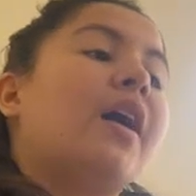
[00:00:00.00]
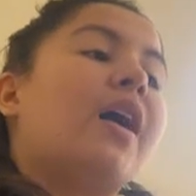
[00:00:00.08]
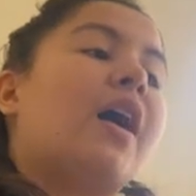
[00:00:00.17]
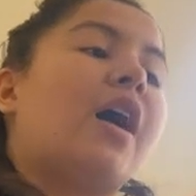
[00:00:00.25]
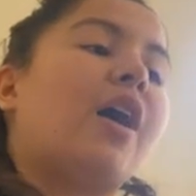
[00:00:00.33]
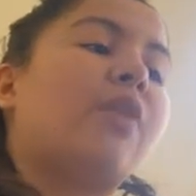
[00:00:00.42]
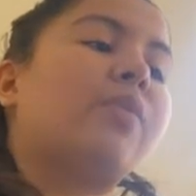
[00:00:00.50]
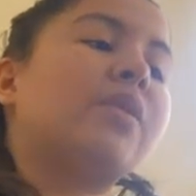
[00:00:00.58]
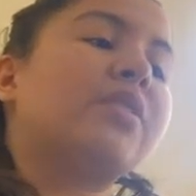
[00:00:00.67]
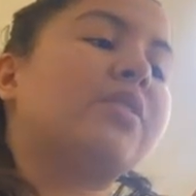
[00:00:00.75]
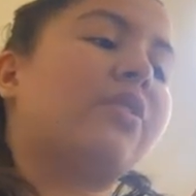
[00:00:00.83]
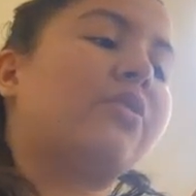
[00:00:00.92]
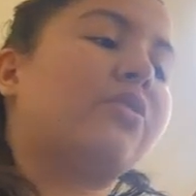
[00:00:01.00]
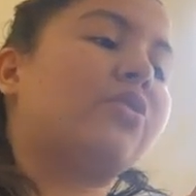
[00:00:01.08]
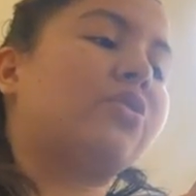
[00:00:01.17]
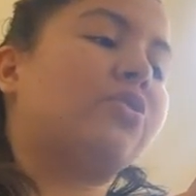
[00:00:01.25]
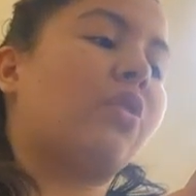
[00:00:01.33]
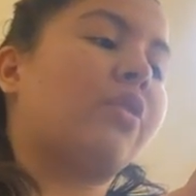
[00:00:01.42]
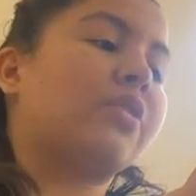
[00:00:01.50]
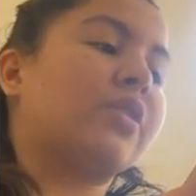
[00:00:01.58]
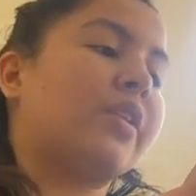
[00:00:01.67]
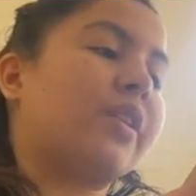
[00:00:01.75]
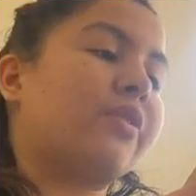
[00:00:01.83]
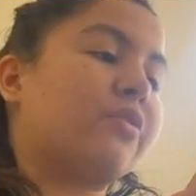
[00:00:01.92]
How was Thunderstar's
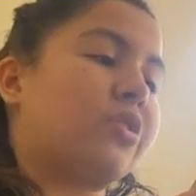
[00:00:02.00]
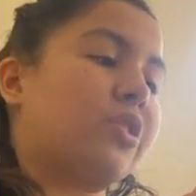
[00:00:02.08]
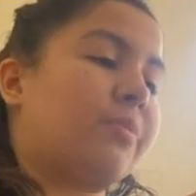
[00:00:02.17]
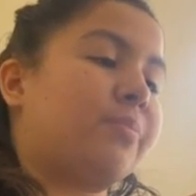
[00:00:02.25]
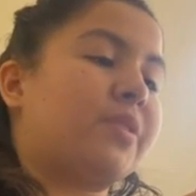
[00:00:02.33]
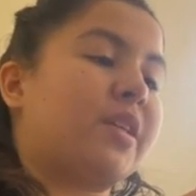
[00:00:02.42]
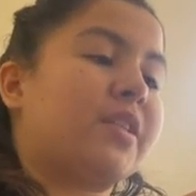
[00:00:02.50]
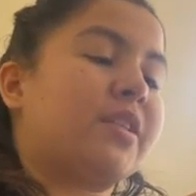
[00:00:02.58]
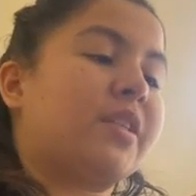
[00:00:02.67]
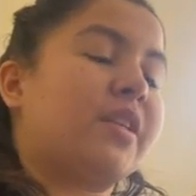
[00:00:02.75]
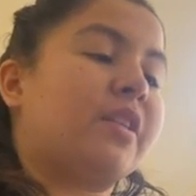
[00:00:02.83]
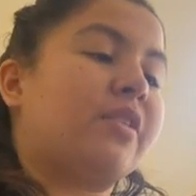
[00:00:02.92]
leadership tested